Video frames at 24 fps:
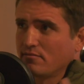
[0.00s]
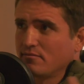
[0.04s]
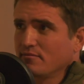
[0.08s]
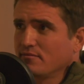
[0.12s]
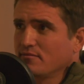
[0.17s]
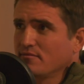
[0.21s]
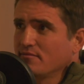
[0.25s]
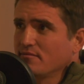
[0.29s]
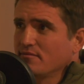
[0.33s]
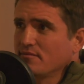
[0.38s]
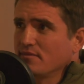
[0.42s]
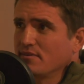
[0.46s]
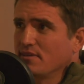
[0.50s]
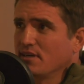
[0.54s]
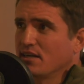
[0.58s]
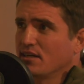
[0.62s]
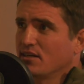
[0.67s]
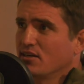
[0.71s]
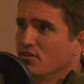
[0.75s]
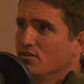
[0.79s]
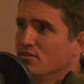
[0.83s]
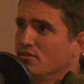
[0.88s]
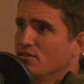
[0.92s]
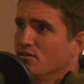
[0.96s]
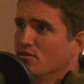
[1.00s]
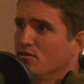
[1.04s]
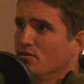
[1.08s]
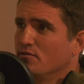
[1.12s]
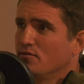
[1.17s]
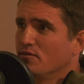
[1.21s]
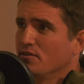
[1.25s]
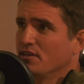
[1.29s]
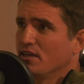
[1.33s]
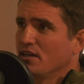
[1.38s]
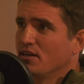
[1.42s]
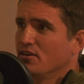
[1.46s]
yeah, they close it
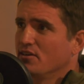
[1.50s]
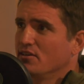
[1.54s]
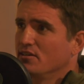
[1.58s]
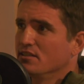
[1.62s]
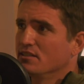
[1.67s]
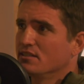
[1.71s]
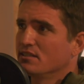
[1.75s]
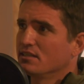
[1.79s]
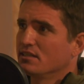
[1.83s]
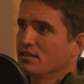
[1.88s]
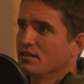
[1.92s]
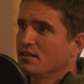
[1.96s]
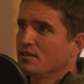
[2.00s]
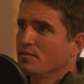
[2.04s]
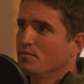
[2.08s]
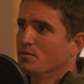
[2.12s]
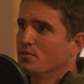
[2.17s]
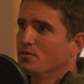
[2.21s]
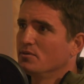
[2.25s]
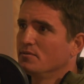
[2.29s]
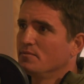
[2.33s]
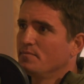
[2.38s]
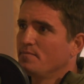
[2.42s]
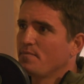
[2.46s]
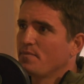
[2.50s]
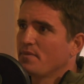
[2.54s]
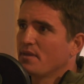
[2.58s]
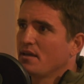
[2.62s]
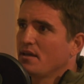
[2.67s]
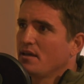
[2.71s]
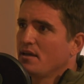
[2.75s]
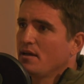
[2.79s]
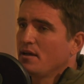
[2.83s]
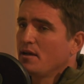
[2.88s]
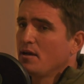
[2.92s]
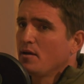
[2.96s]
off and they don't listen anymore.
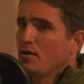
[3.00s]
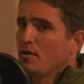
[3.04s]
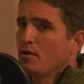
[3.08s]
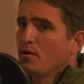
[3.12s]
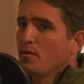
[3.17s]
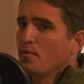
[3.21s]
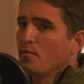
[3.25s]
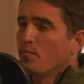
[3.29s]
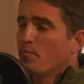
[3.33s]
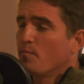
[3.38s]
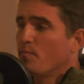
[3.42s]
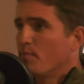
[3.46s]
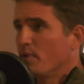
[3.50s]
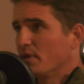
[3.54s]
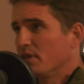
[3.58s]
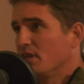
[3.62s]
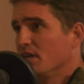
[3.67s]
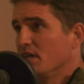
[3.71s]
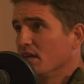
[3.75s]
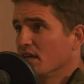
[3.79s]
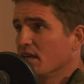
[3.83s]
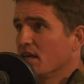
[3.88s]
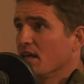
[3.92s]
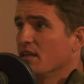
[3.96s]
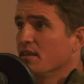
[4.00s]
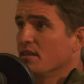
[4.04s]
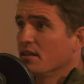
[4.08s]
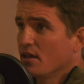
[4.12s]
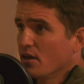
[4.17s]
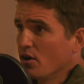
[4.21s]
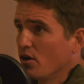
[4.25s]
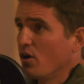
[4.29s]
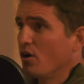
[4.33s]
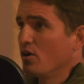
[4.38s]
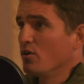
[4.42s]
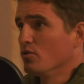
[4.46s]
But then again,
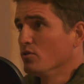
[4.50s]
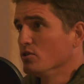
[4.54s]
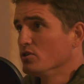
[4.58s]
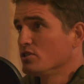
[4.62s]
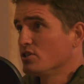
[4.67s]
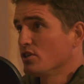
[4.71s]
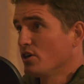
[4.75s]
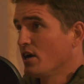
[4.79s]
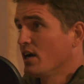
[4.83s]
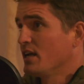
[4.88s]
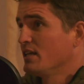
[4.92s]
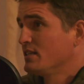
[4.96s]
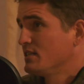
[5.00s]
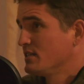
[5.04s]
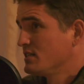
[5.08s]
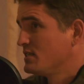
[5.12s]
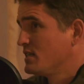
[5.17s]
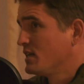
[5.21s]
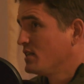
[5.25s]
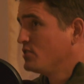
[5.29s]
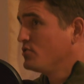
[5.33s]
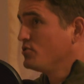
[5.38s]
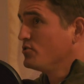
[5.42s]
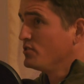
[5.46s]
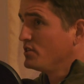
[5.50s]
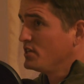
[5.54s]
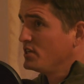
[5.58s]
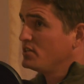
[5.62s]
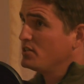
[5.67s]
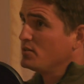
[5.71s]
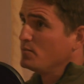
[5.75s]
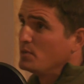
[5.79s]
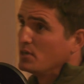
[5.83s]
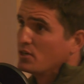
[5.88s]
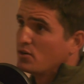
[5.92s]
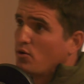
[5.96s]
there are also hunters that do
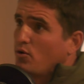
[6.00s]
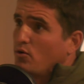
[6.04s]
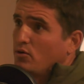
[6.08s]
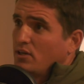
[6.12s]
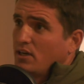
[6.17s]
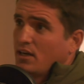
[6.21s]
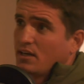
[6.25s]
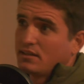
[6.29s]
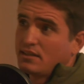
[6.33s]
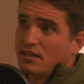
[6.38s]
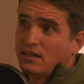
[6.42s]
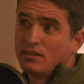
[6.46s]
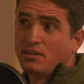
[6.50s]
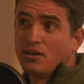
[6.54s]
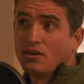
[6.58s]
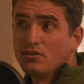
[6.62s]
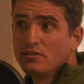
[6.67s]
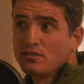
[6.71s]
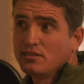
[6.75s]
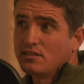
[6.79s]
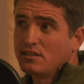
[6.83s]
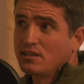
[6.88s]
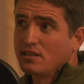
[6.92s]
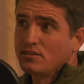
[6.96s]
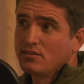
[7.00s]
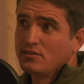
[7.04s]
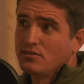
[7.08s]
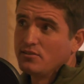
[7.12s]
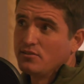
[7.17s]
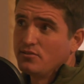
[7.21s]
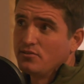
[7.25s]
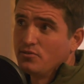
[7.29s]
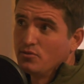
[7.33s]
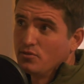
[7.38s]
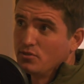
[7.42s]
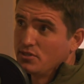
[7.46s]
need to be called out that don't stick
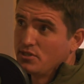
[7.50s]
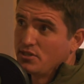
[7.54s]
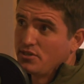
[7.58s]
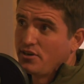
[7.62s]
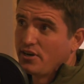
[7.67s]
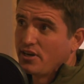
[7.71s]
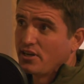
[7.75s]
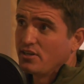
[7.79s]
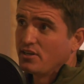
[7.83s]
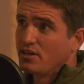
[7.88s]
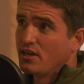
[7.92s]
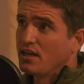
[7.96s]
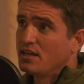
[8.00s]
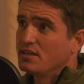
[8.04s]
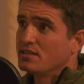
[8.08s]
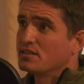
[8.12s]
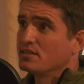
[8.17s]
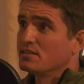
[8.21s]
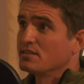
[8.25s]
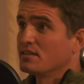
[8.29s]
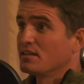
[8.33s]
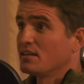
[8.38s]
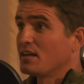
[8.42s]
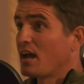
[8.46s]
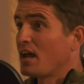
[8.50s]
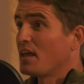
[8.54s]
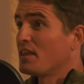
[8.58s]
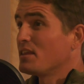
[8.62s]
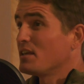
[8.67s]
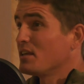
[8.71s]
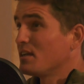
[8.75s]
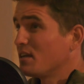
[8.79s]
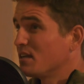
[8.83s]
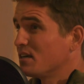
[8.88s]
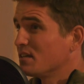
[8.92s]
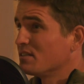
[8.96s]
to rules and regulations. And Absolutely.
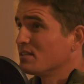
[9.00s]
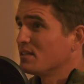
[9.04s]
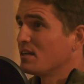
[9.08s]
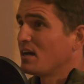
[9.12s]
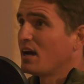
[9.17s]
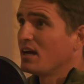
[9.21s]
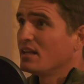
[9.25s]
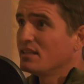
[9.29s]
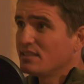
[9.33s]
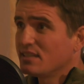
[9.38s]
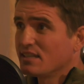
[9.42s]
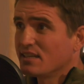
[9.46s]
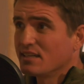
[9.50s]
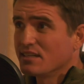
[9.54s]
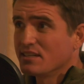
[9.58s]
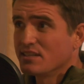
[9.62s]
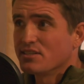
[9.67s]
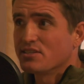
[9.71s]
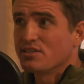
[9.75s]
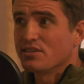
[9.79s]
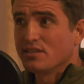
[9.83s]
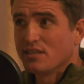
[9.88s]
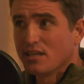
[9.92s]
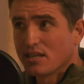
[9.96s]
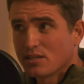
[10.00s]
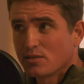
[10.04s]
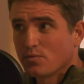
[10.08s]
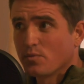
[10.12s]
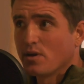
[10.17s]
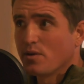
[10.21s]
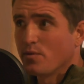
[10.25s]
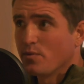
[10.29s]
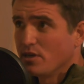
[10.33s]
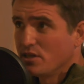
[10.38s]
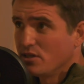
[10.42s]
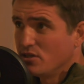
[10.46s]
I think as a hunting industry, that's
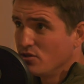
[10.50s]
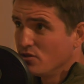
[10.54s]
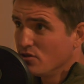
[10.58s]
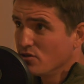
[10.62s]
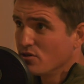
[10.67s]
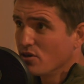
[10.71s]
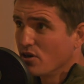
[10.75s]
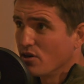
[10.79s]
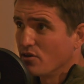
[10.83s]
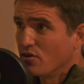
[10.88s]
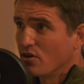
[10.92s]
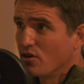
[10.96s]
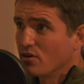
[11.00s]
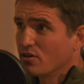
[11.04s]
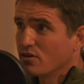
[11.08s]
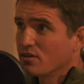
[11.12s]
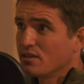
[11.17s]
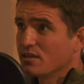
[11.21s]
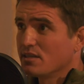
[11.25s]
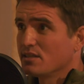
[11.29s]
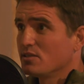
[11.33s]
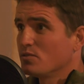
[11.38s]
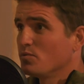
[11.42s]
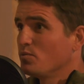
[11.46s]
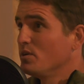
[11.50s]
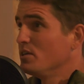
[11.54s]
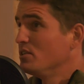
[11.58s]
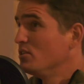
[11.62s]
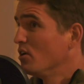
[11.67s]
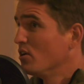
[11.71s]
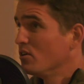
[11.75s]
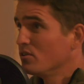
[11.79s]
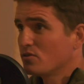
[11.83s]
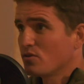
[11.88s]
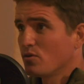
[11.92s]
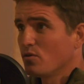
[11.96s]
where we do go wrong is we
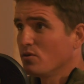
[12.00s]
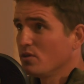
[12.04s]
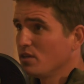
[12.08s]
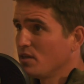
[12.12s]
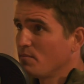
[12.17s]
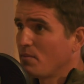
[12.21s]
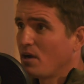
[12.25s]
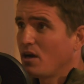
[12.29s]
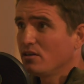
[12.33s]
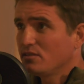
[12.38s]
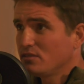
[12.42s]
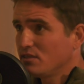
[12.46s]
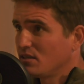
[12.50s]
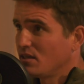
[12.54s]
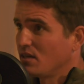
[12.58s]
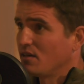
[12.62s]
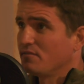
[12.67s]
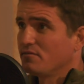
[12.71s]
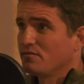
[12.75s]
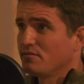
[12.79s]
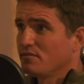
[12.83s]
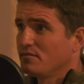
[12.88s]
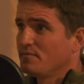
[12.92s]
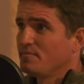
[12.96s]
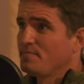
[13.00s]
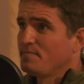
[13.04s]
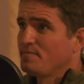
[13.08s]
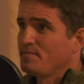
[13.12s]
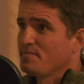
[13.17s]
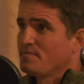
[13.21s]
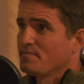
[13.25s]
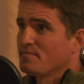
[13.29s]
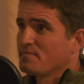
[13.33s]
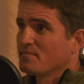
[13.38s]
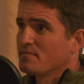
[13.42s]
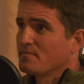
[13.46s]
don't call them out enough.
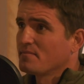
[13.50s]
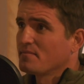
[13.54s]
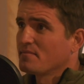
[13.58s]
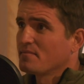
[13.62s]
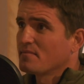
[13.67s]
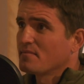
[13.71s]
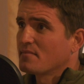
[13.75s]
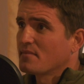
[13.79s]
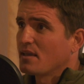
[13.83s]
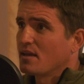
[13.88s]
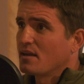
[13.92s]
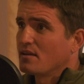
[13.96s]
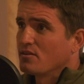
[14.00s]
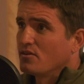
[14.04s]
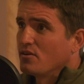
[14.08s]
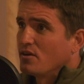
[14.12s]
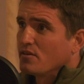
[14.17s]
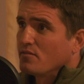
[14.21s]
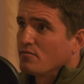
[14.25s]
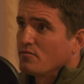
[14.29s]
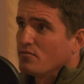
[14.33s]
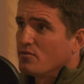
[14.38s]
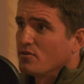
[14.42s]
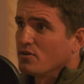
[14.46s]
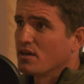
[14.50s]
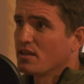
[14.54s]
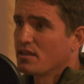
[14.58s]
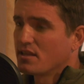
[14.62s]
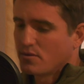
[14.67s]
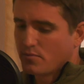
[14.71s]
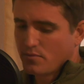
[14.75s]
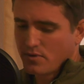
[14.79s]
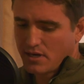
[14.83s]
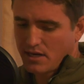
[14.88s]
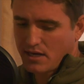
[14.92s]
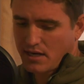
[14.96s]
Yeah. And going forward, I
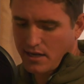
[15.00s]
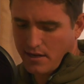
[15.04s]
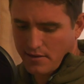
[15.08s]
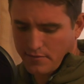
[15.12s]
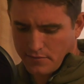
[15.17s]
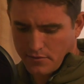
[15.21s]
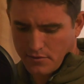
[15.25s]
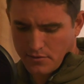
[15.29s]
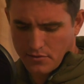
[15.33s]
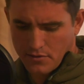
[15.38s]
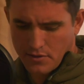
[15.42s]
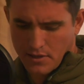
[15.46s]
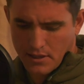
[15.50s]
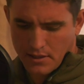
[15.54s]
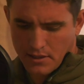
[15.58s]
think we're going to have to do